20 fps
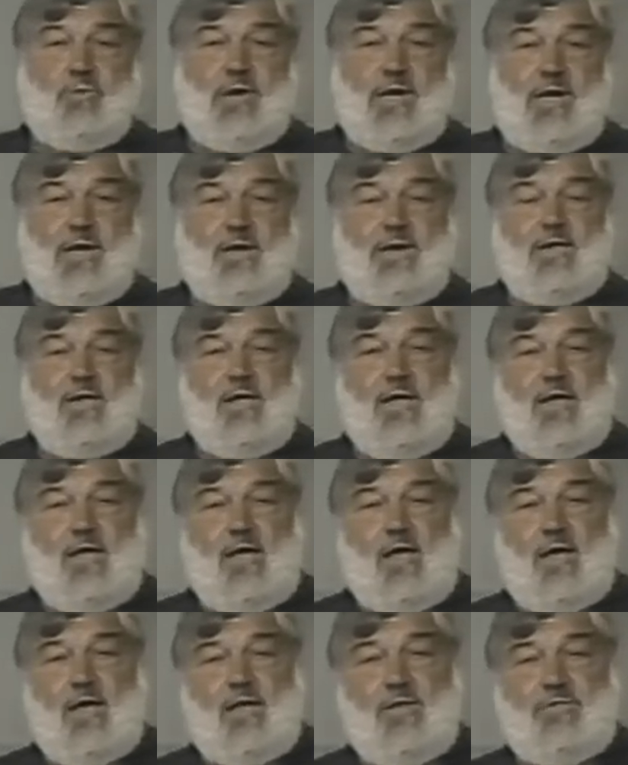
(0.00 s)
between
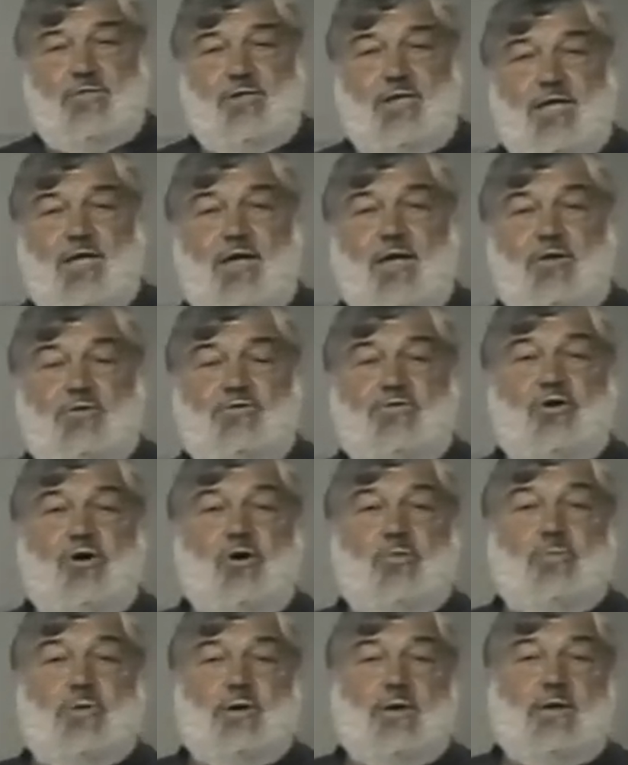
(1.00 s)
the
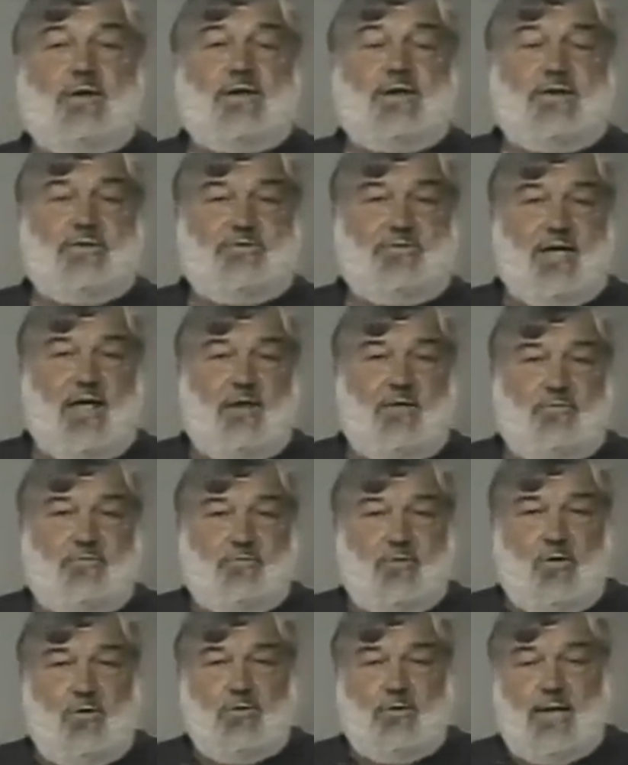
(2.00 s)
terminal and the
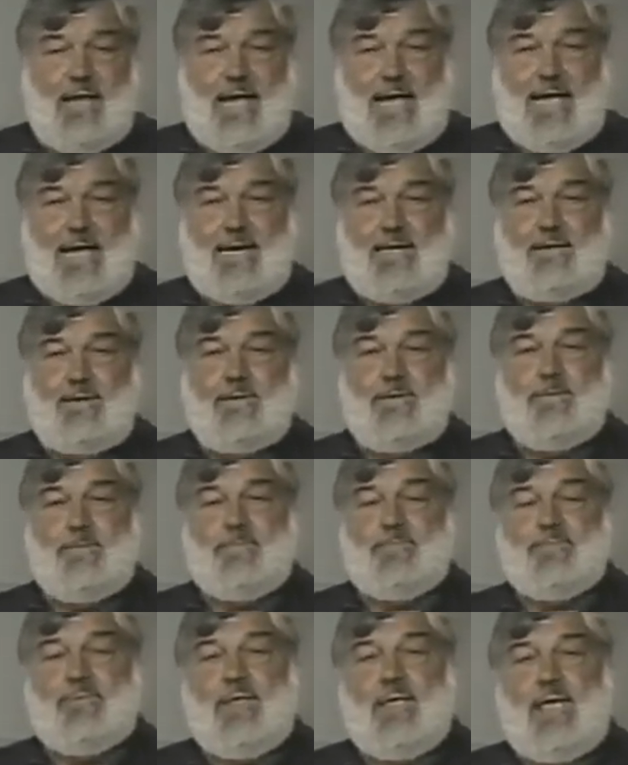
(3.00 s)
telephone
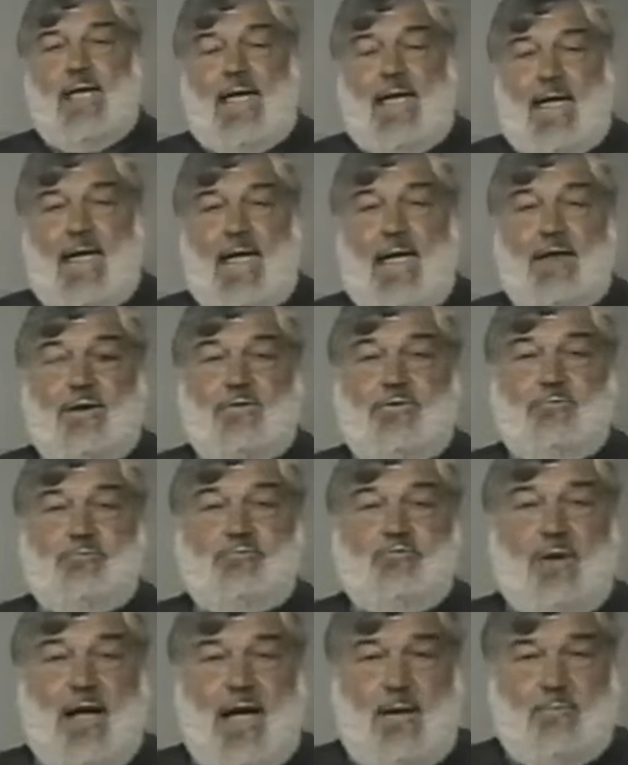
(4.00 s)
line,
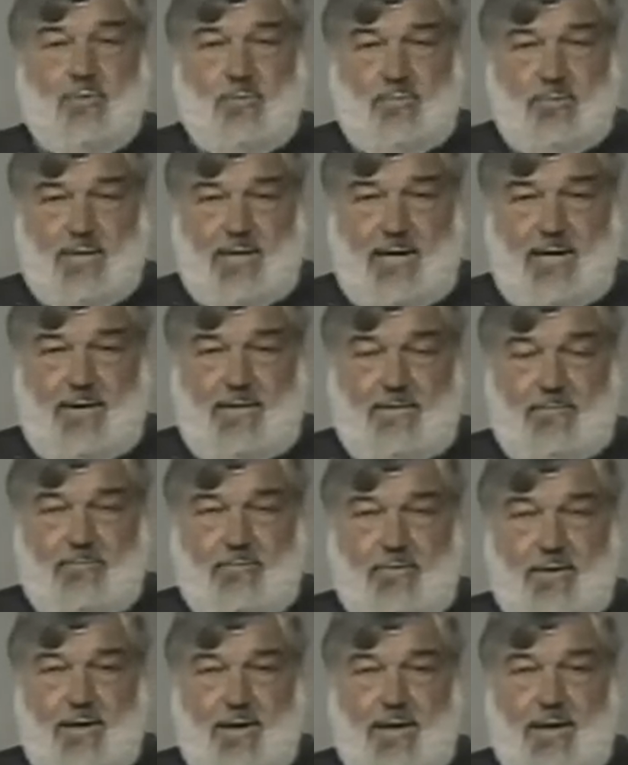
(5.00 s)
and
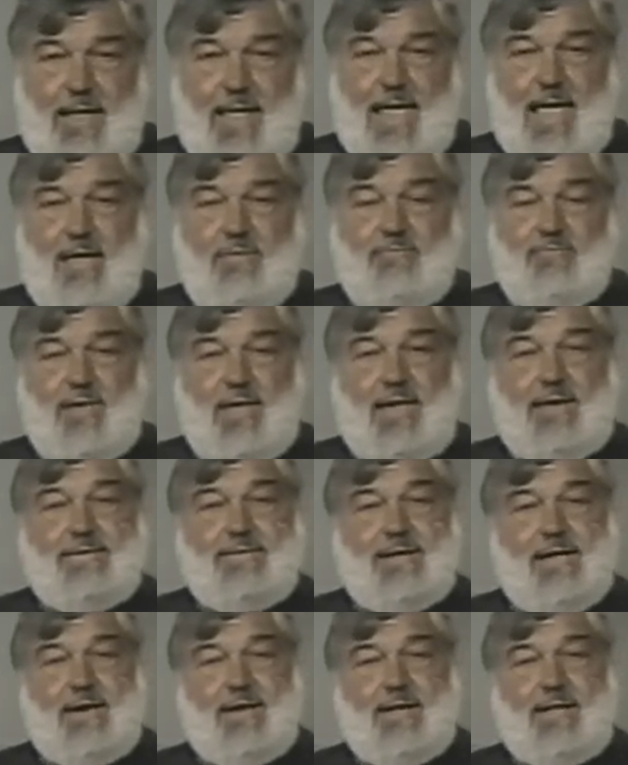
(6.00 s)
probably have
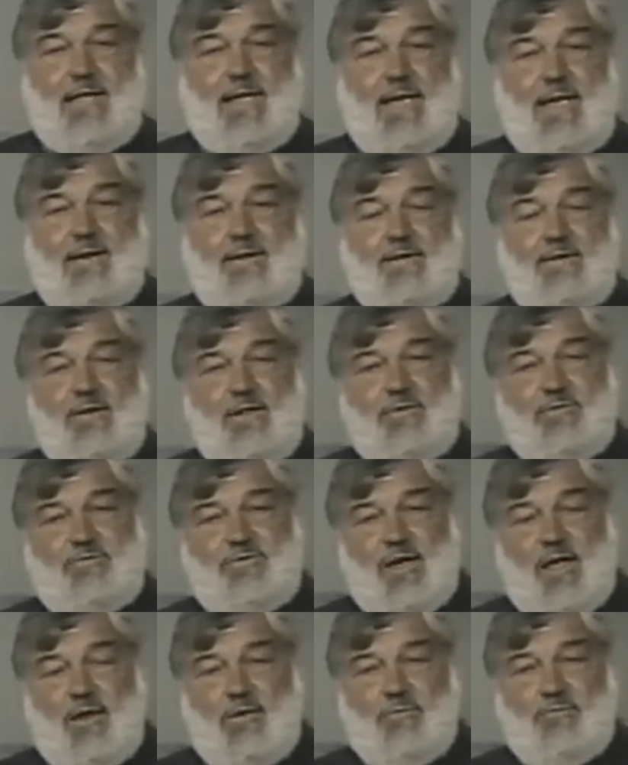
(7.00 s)
a
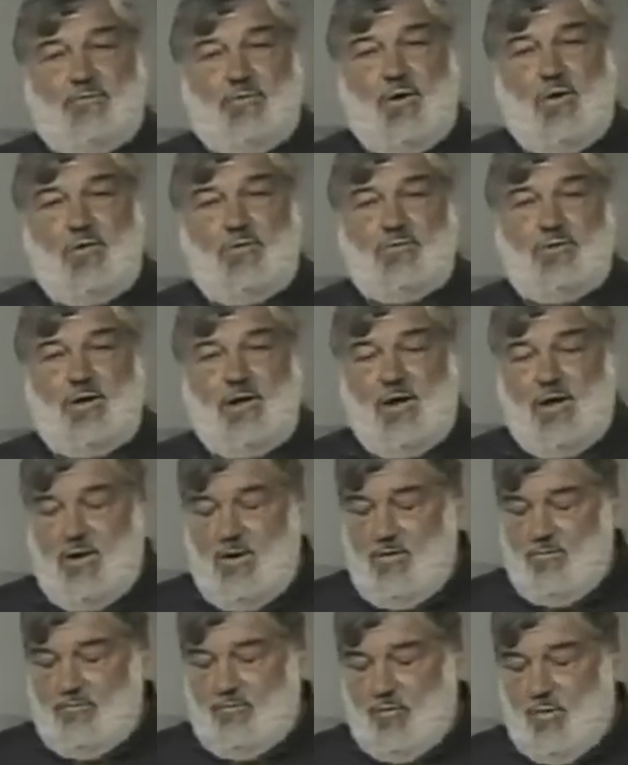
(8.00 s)
dedicated telephone
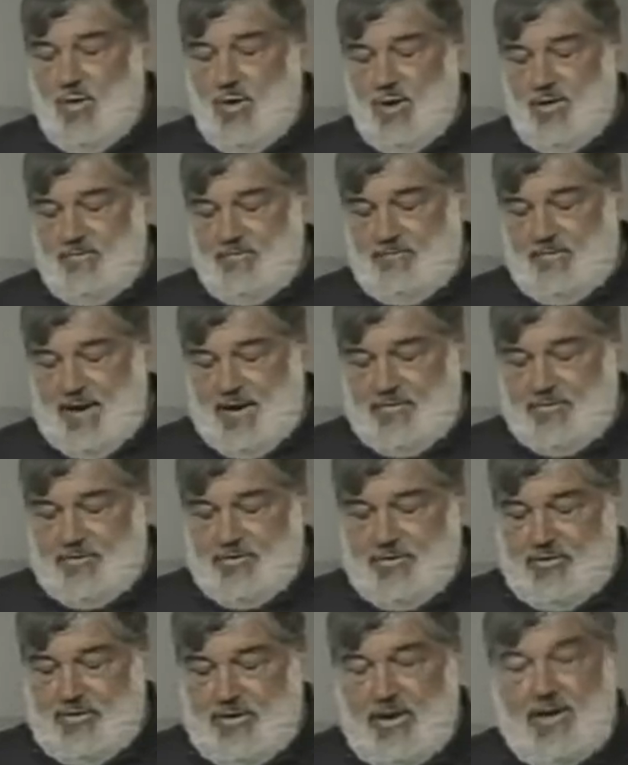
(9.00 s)
for
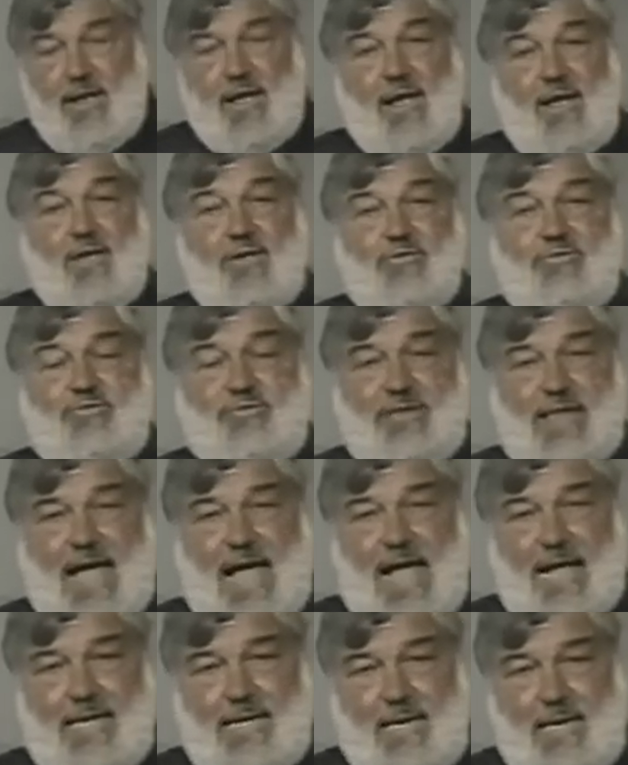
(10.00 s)
vendor
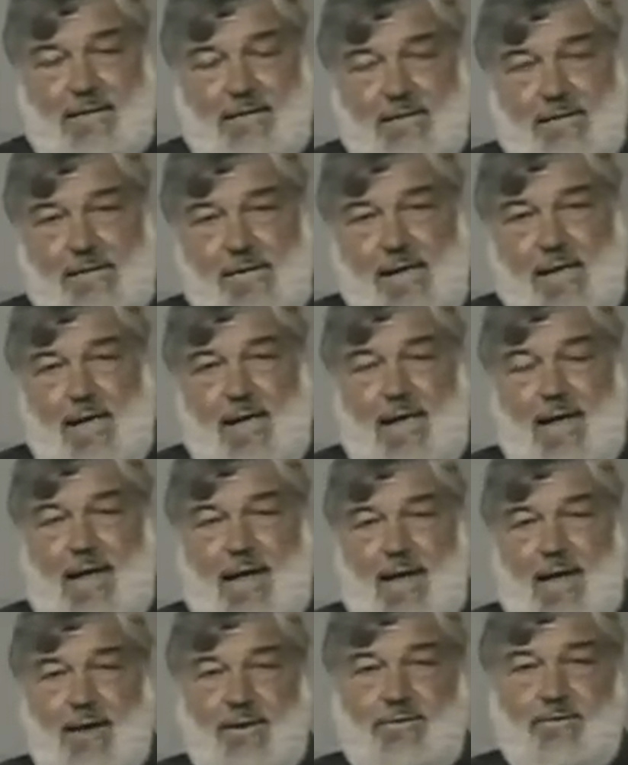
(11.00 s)
stocking.
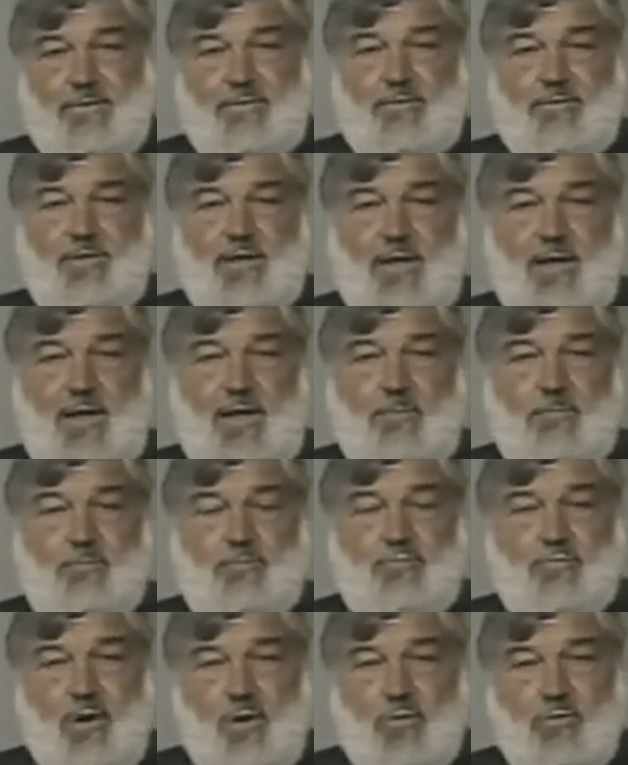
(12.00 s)
And
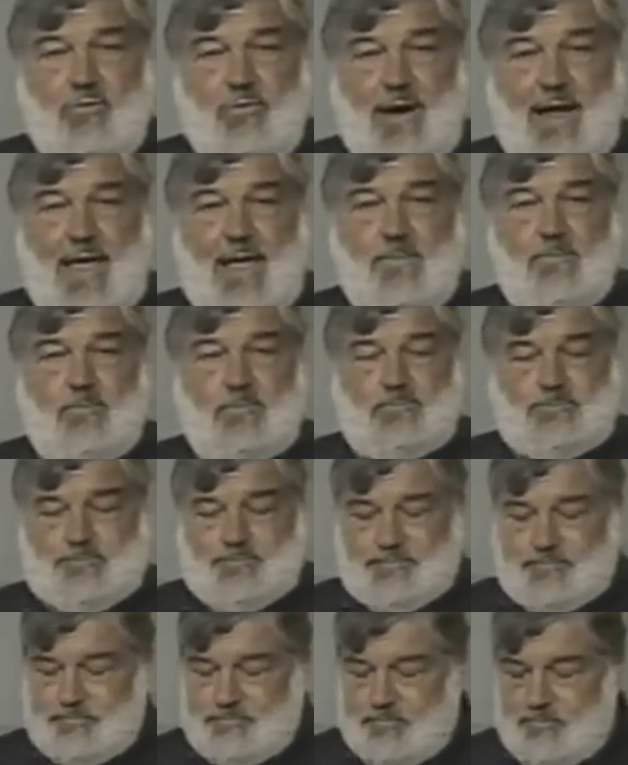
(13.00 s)
the
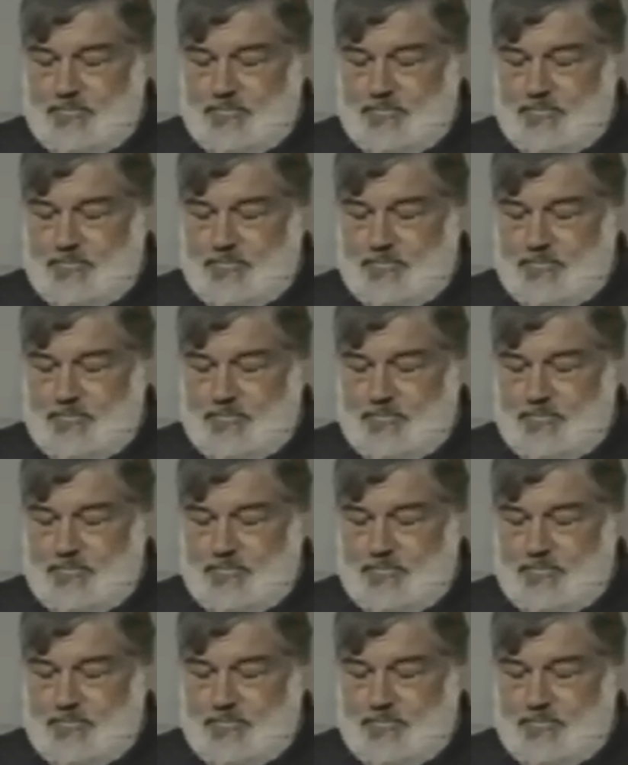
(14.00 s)
program,